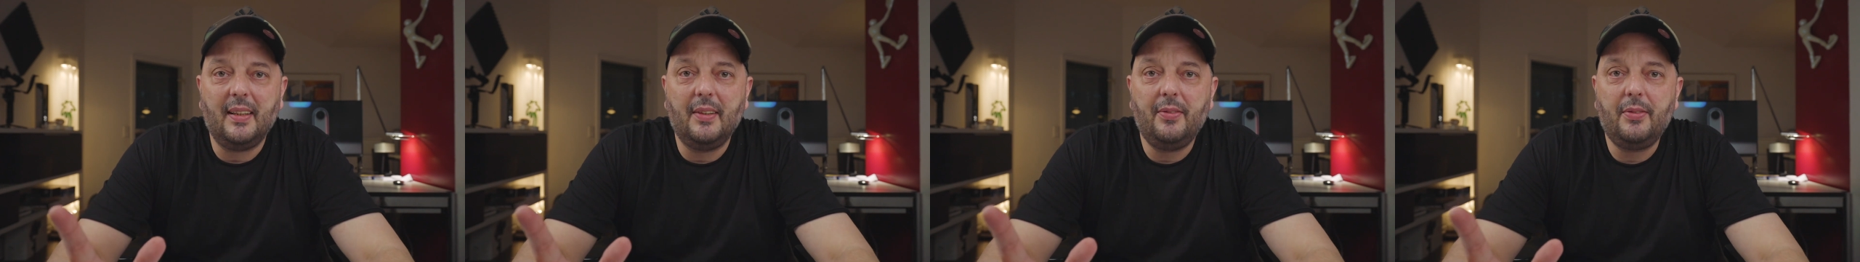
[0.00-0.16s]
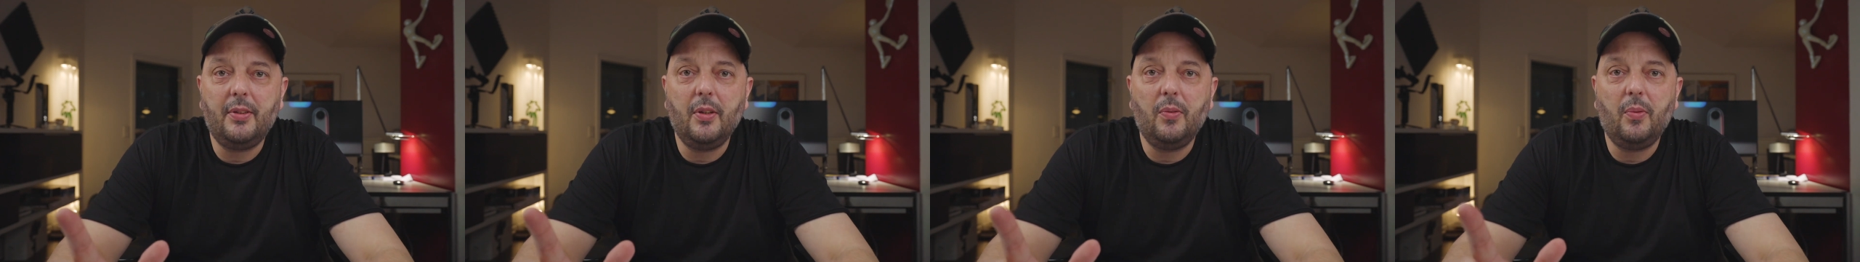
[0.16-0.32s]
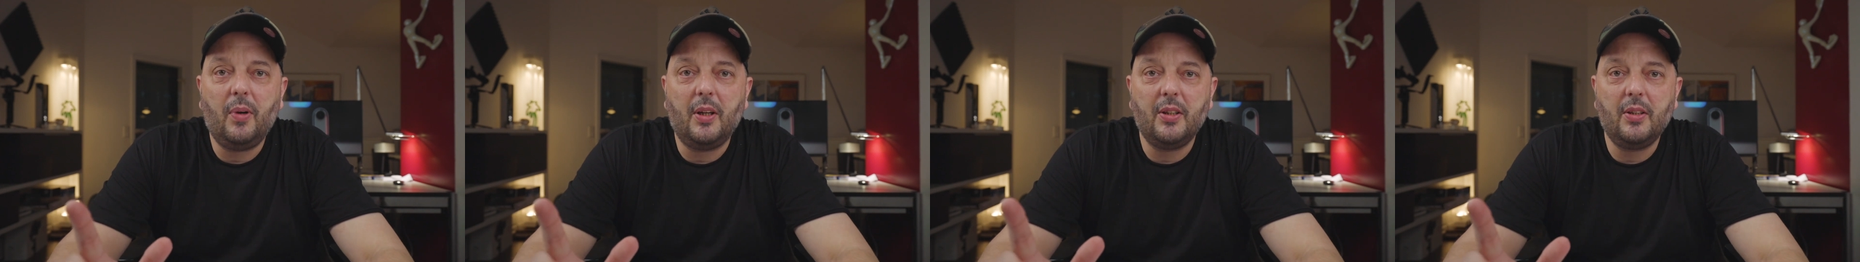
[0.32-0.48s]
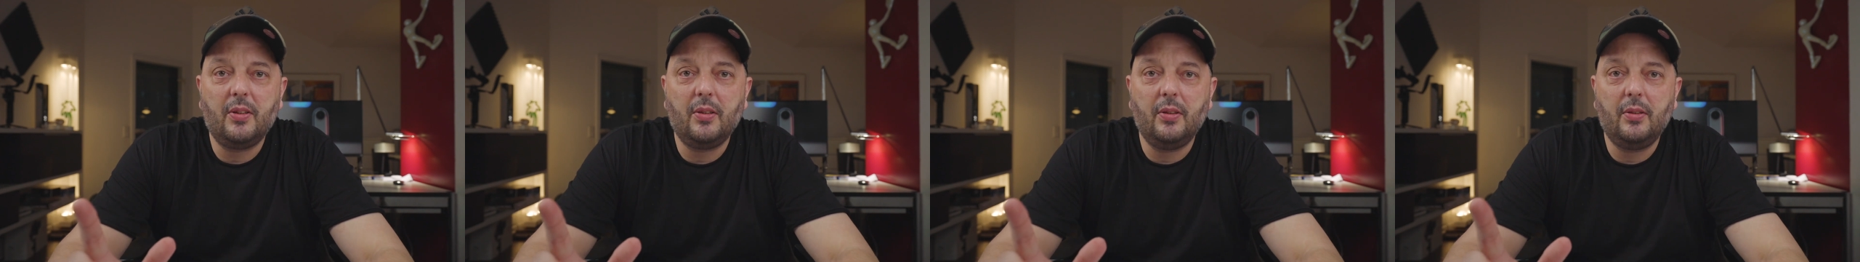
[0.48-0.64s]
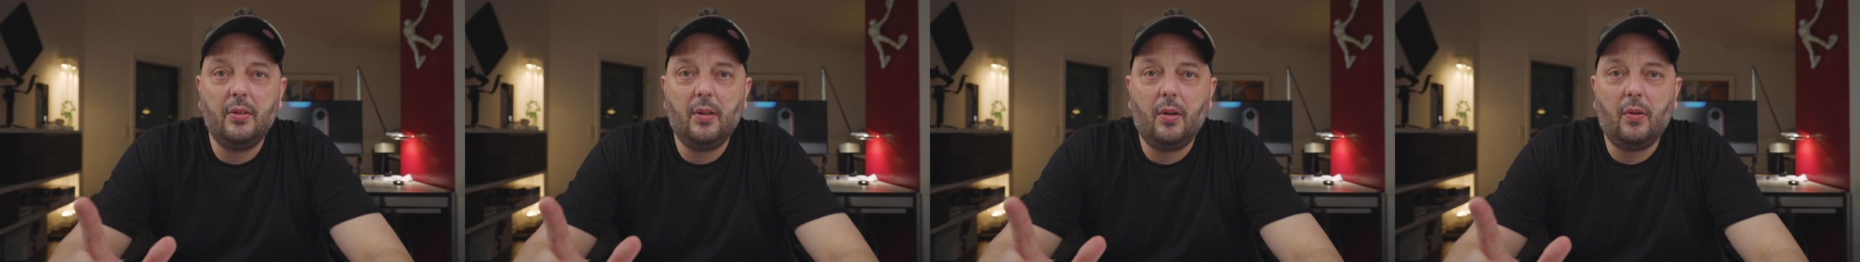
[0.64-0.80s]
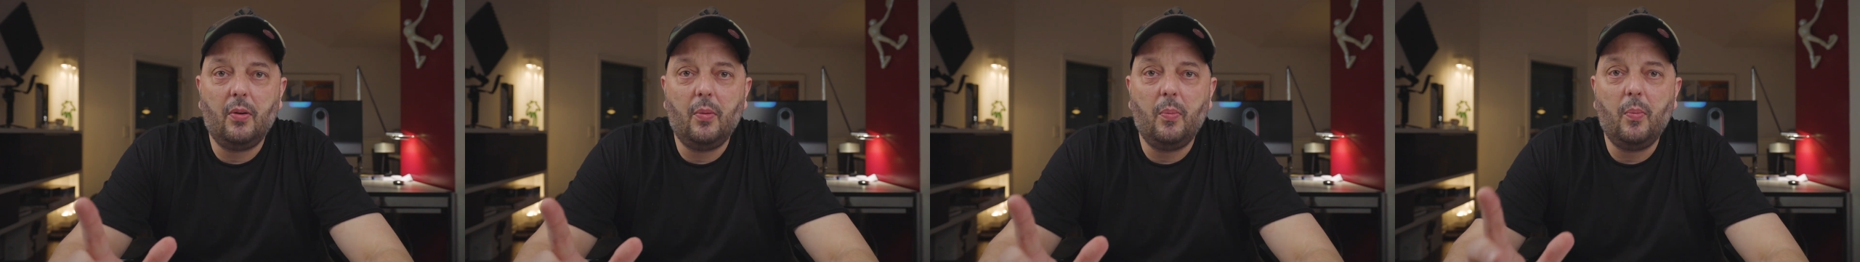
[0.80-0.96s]
if you want to
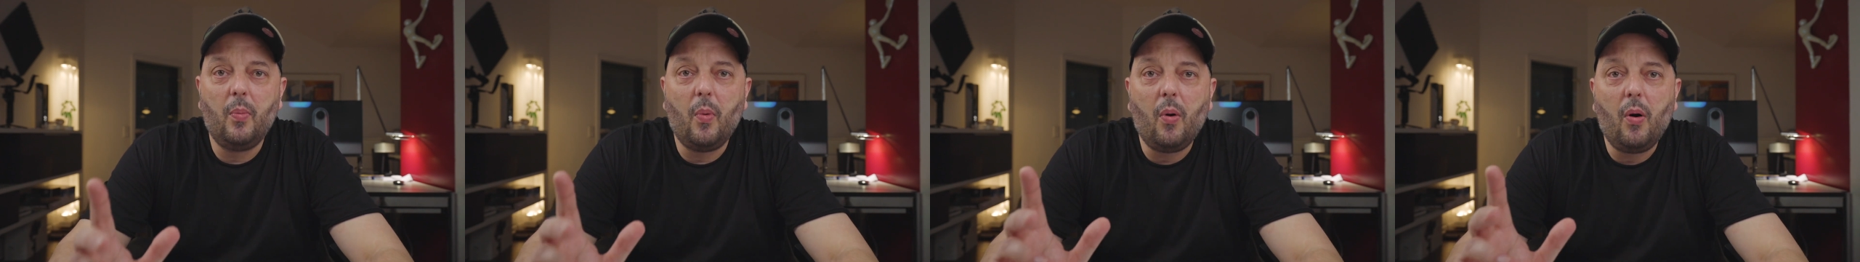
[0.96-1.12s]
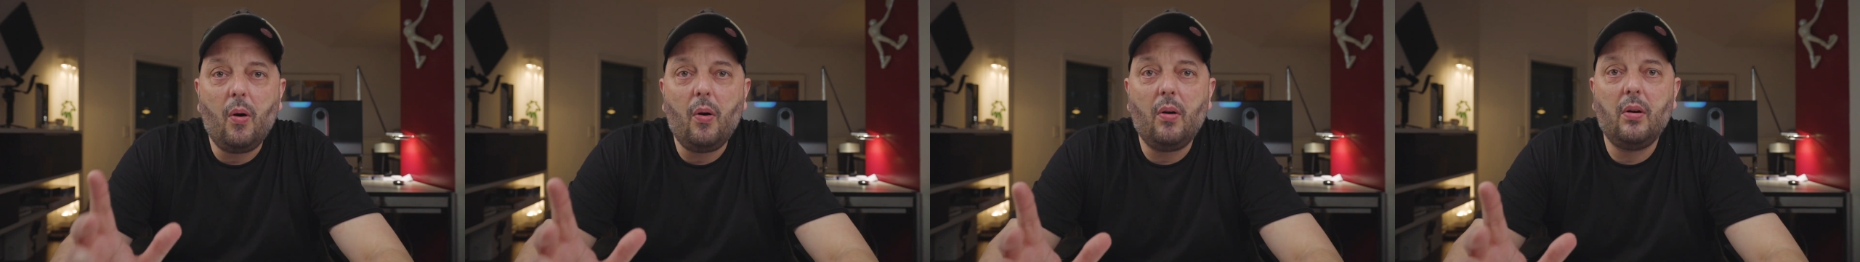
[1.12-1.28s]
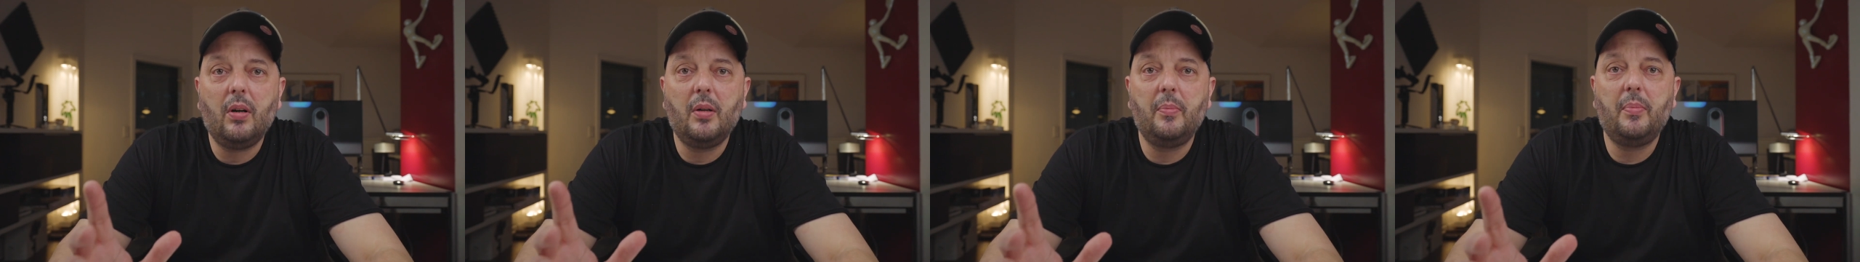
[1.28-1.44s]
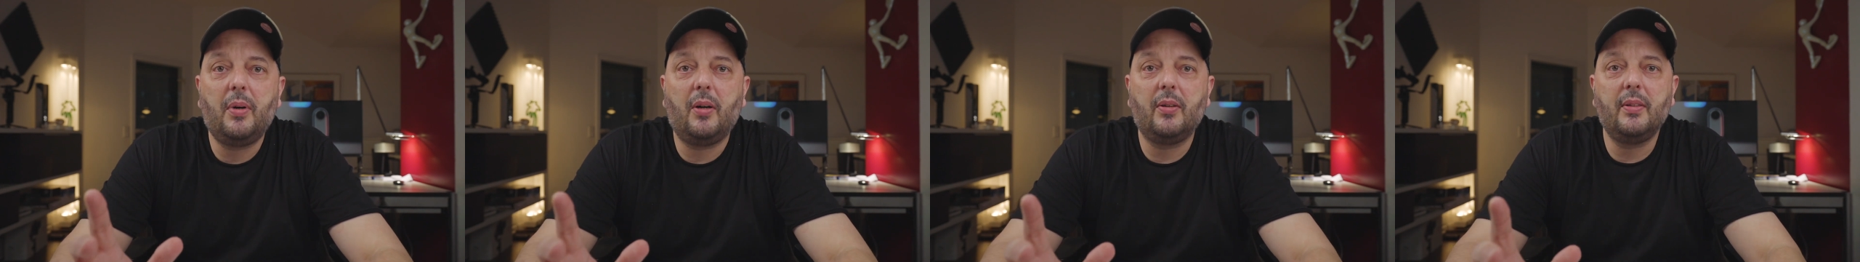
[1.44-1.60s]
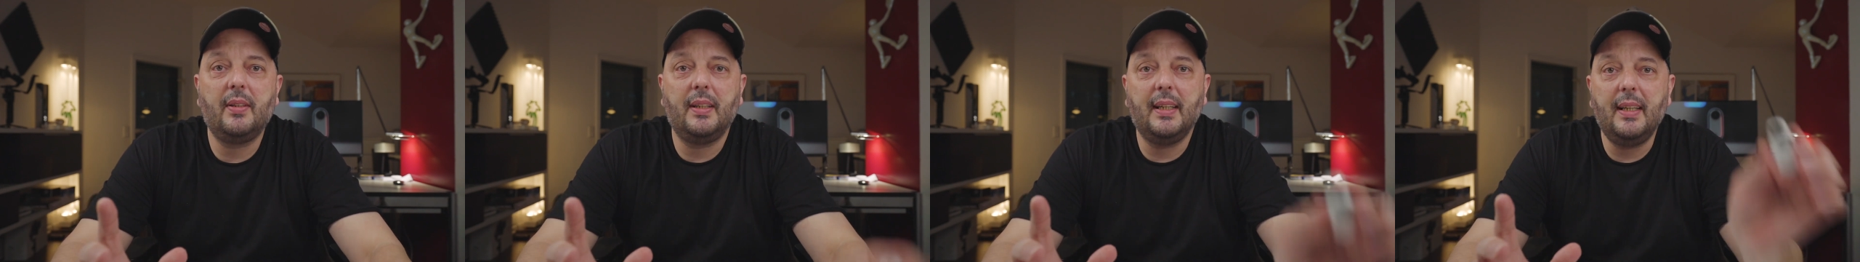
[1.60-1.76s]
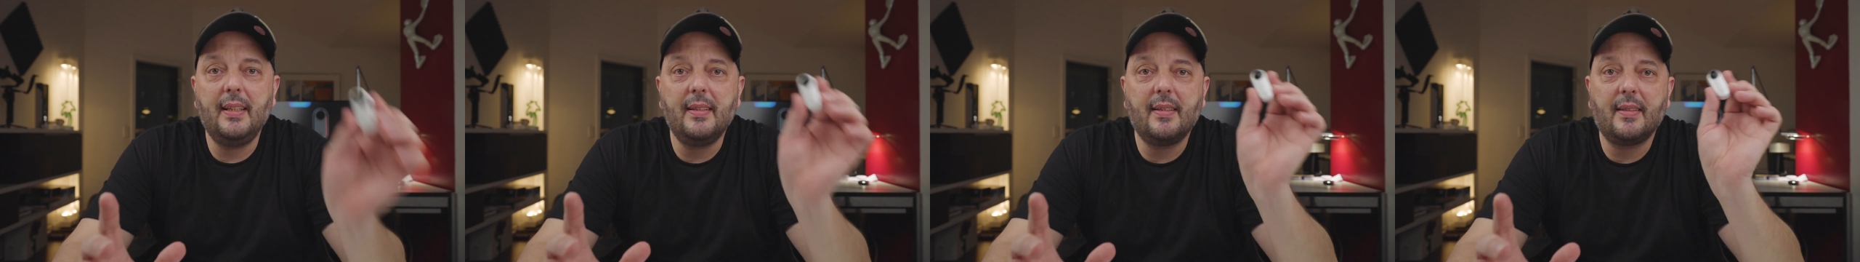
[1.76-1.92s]
know more
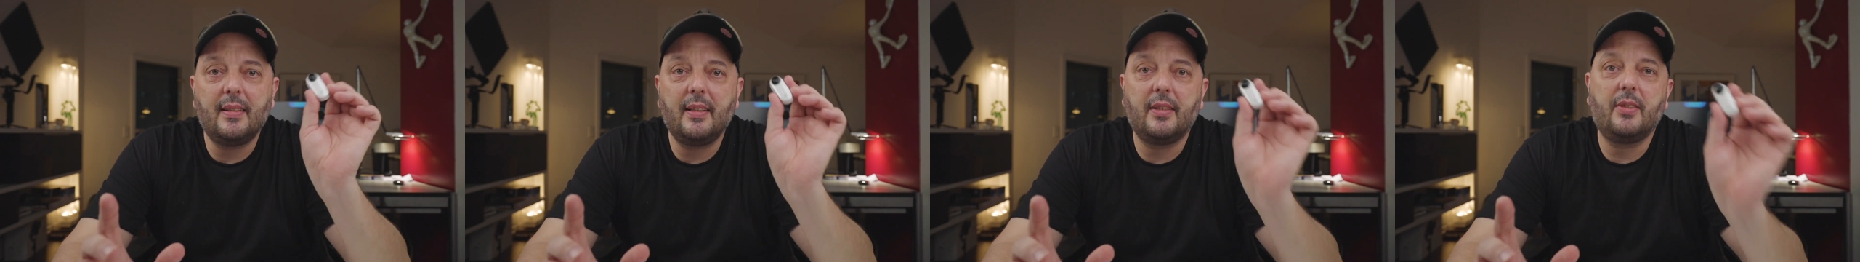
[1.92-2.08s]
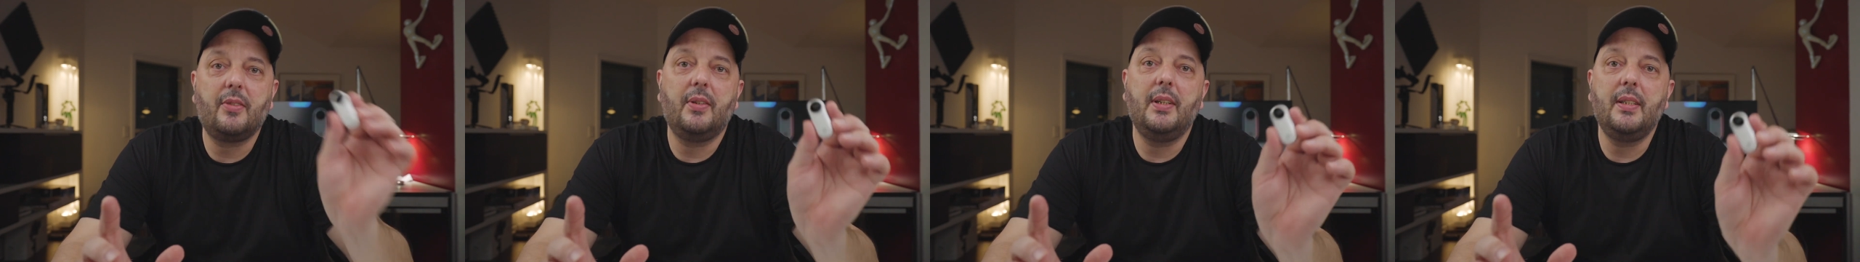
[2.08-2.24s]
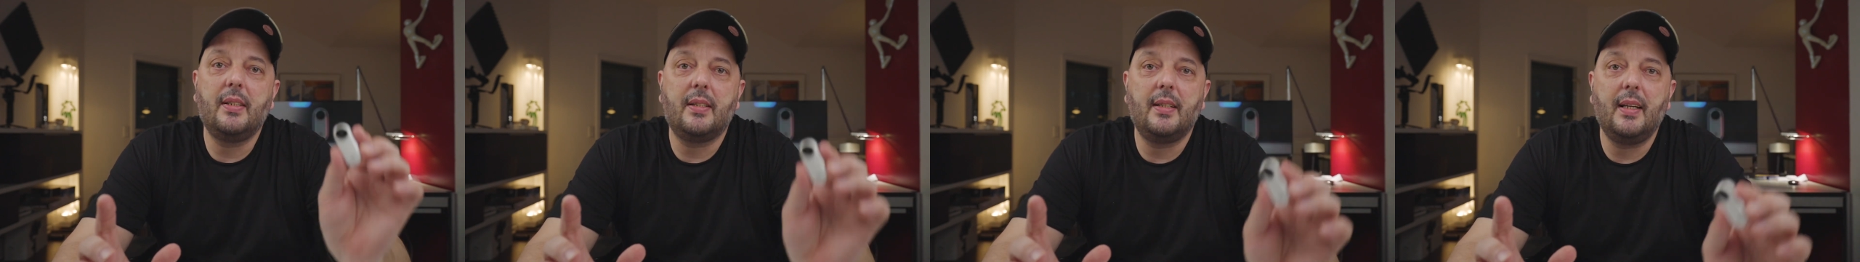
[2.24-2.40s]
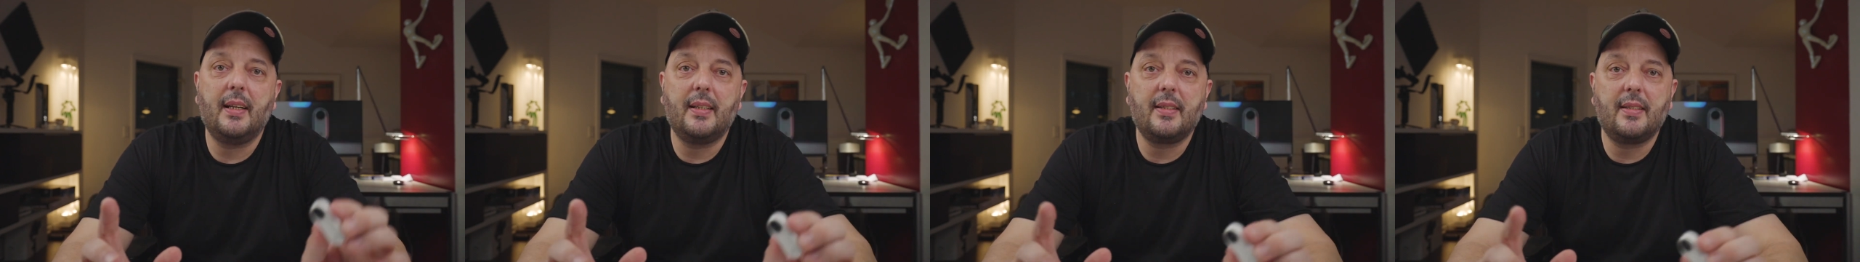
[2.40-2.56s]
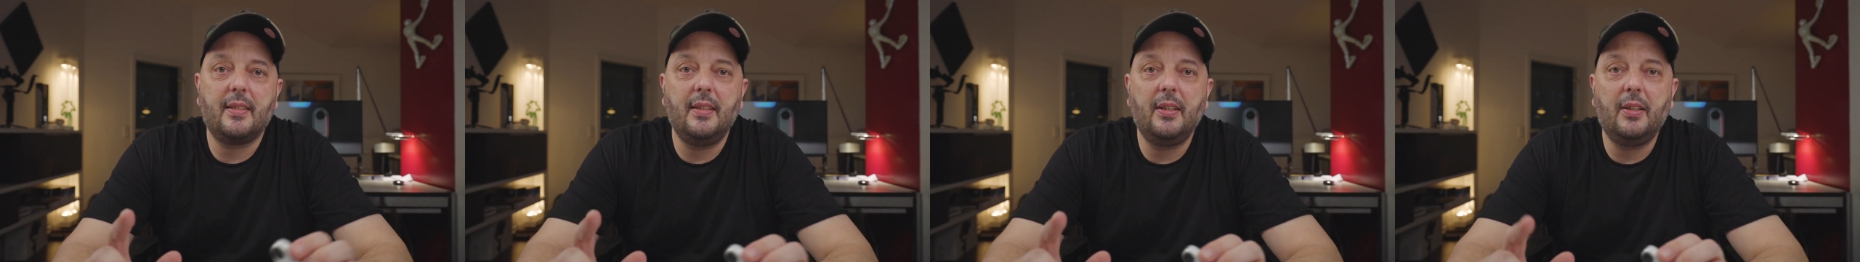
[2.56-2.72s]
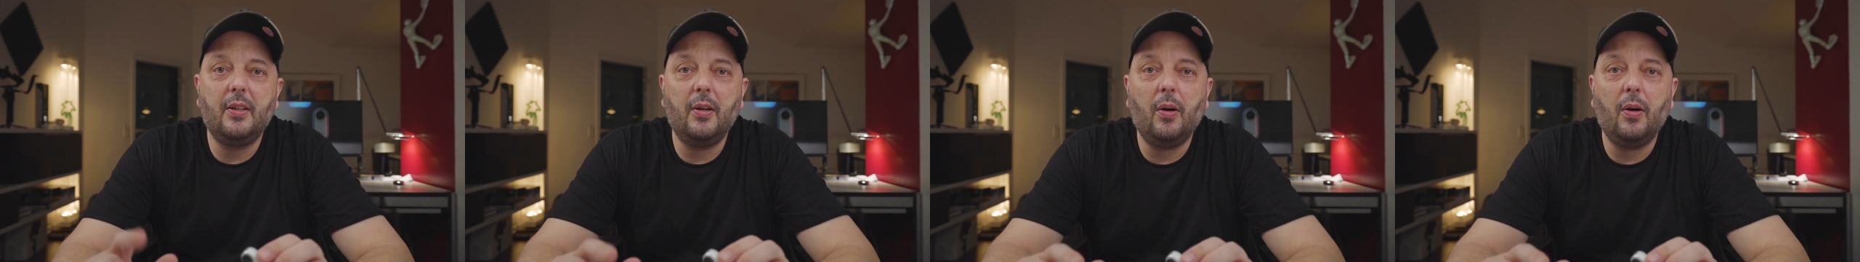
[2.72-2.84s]
about the Insta360